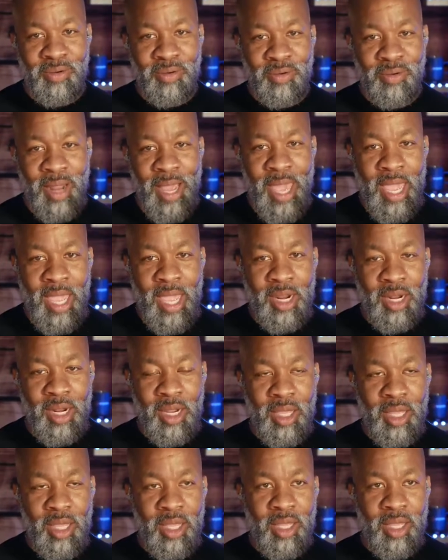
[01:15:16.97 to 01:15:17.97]

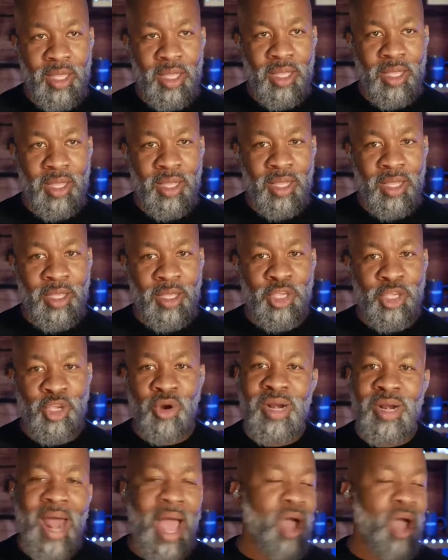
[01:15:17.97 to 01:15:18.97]
right?
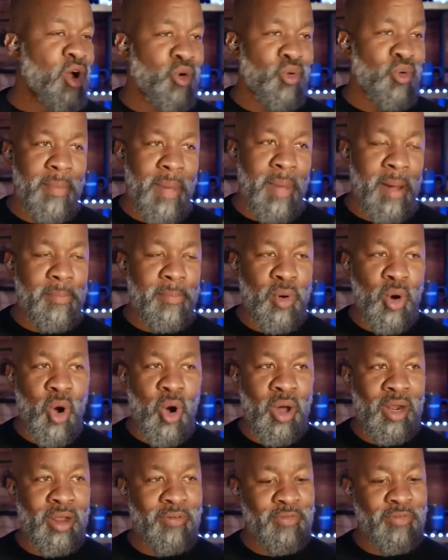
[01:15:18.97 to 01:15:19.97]
You're not going to remember
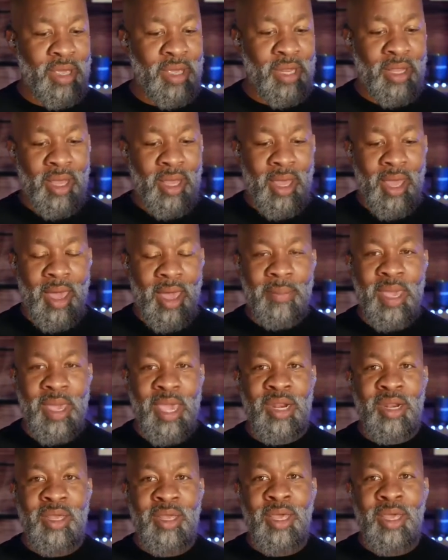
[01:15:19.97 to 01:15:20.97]
all of it. I
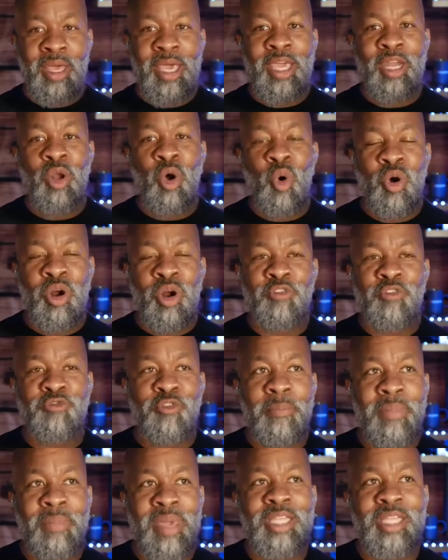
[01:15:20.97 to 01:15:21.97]
mean, in order
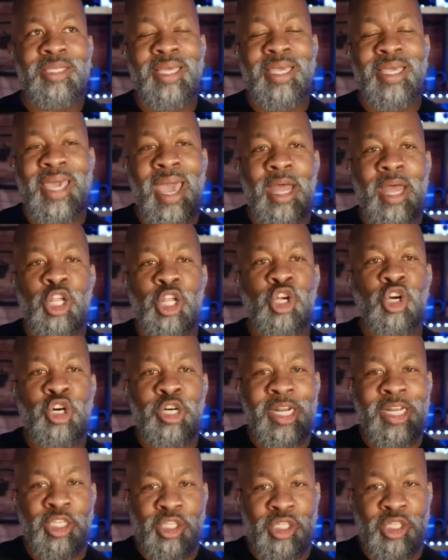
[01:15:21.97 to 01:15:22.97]
for me to get
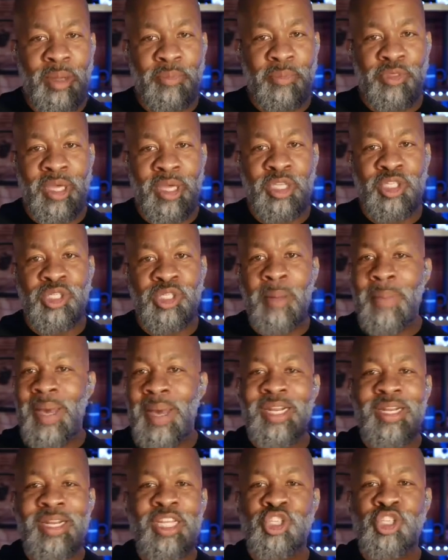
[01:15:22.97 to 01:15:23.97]
good at something,
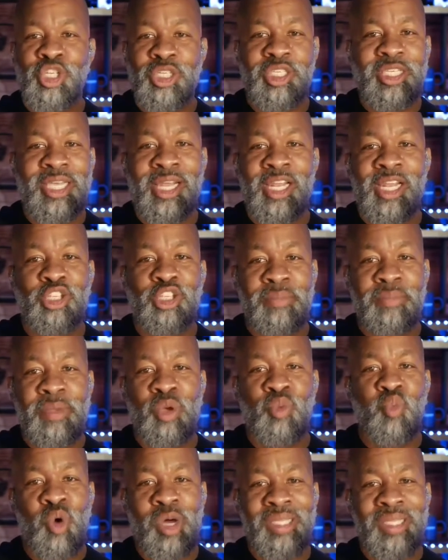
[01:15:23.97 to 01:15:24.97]
somebody didn't just tell it to
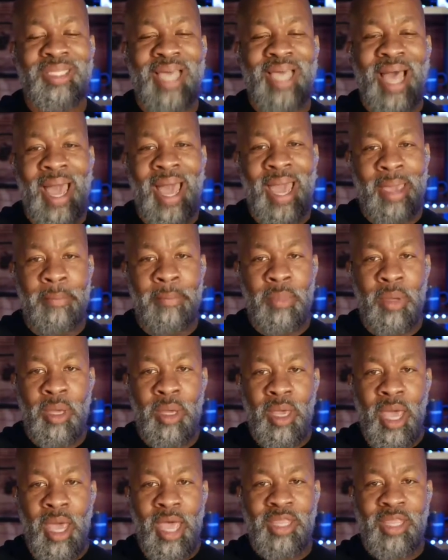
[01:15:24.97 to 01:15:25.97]
me one time
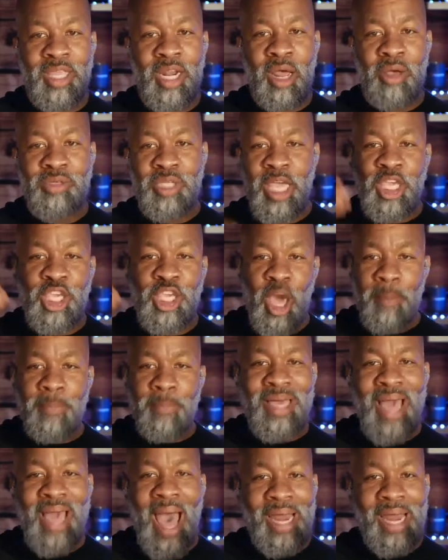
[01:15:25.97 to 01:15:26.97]
and then I was like,
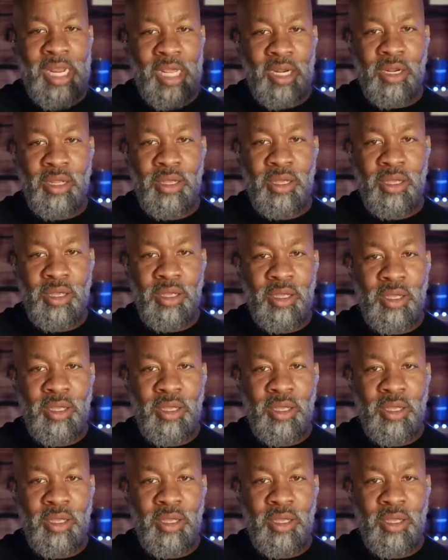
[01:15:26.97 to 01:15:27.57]
yep, got it.